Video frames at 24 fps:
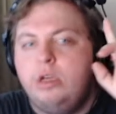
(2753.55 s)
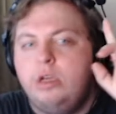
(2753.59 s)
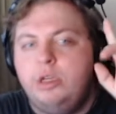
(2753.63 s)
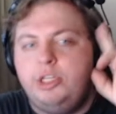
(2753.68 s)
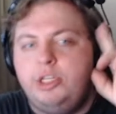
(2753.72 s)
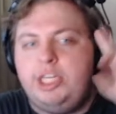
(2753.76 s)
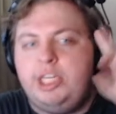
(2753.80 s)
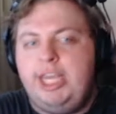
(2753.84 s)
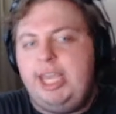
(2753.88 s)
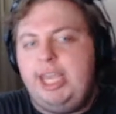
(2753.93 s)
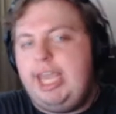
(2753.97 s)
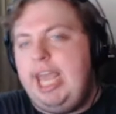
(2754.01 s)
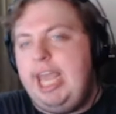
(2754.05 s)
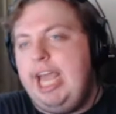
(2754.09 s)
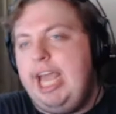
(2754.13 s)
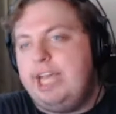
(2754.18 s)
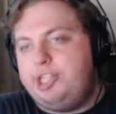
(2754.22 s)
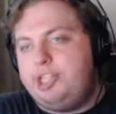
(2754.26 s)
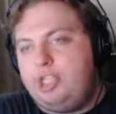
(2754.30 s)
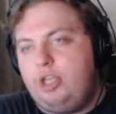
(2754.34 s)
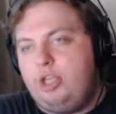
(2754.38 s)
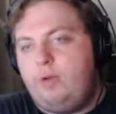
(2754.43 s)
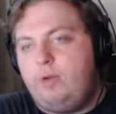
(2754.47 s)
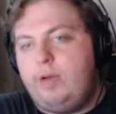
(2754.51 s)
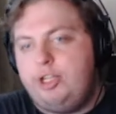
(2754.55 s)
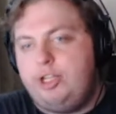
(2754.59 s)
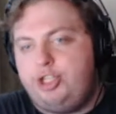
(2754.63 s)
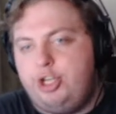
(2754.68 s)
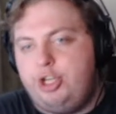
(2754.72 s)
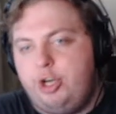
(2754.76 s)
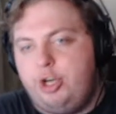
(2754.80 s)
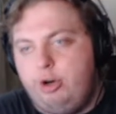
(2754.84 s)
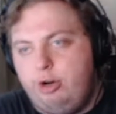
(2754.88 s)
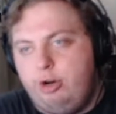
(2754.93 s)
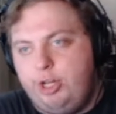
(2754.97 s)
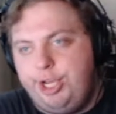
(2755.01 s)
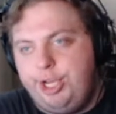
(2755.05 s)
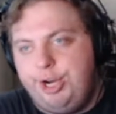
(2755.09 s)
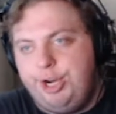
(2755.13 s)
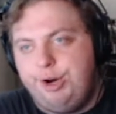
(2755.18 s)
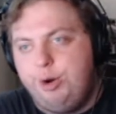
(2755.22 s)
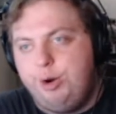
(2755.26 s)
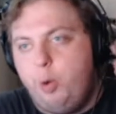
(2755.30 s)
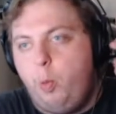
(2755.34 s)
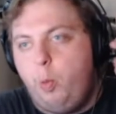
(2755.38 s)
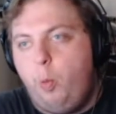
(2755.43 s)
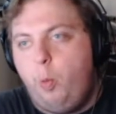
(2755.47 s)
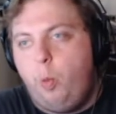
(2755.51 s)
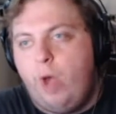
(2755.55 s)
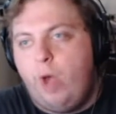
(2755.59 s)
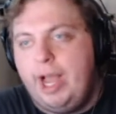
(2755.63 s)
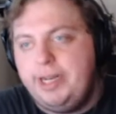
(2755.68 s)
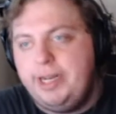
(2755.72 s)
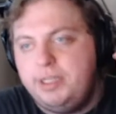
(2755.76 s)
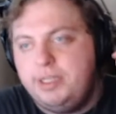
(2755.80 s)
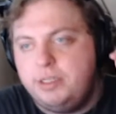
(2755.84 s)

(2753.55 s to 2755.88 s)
Tiki asked the question earlier: what